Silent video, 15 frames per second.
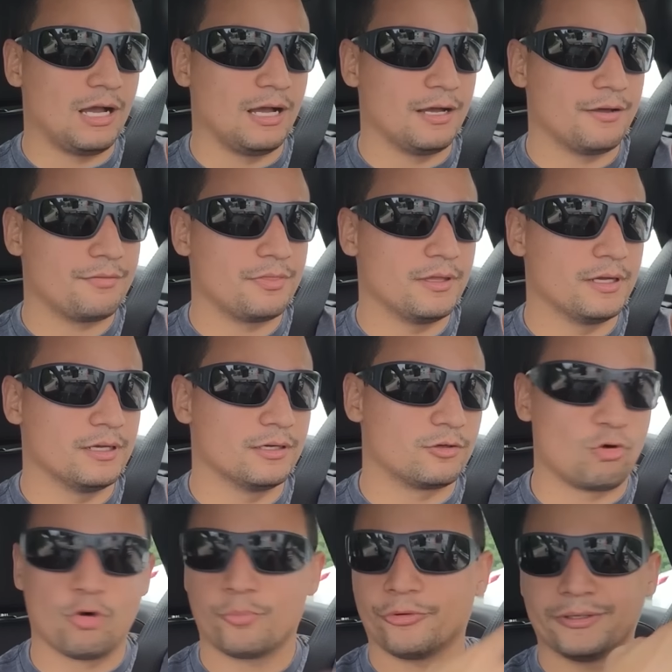uh, the
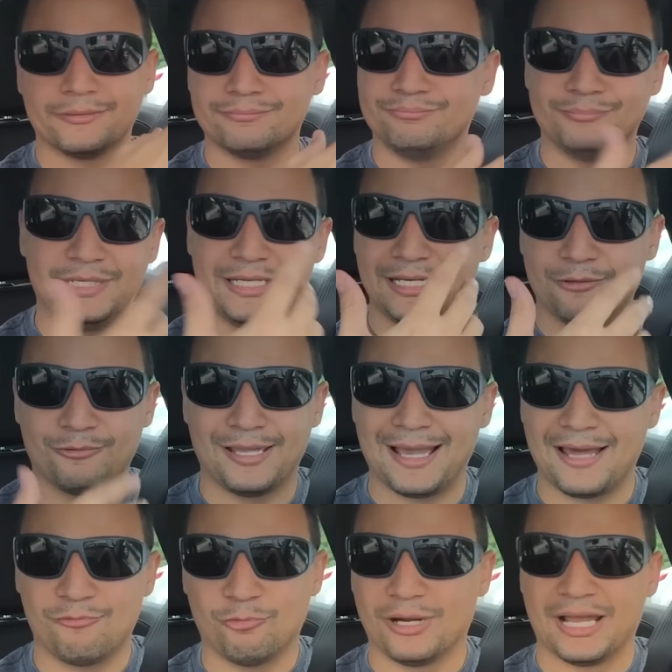corporate meeting we
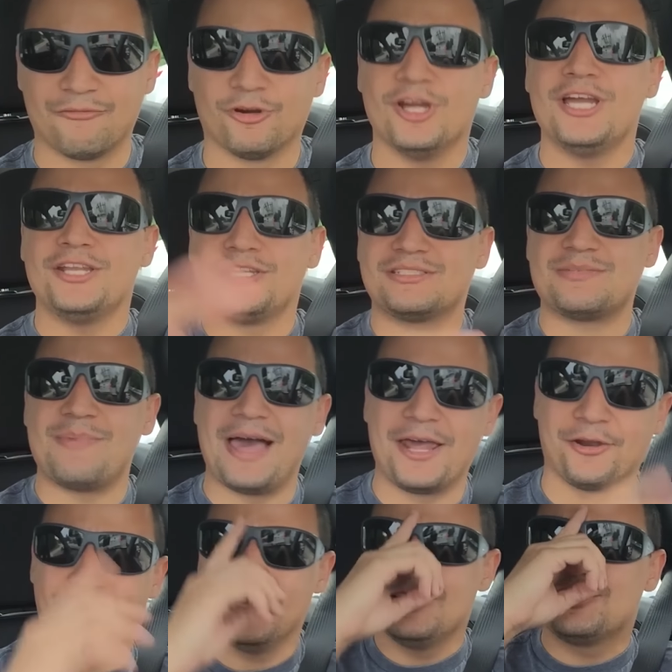had. Whatever, doesn't
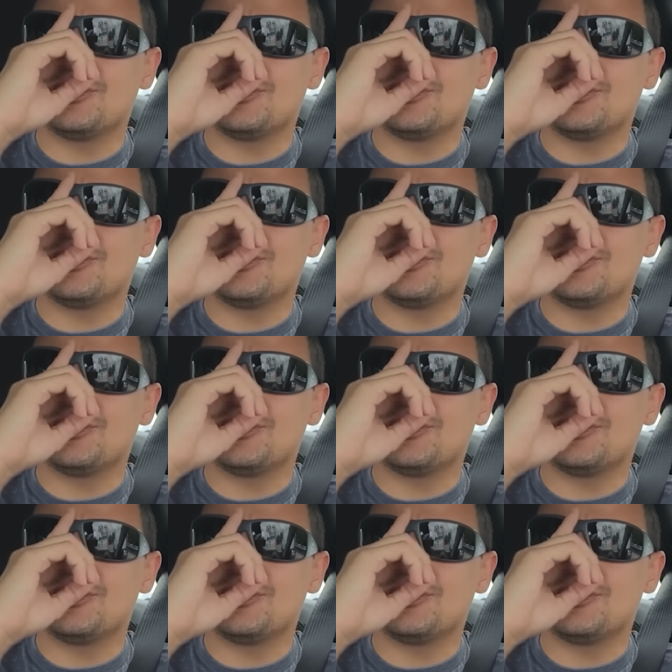matter.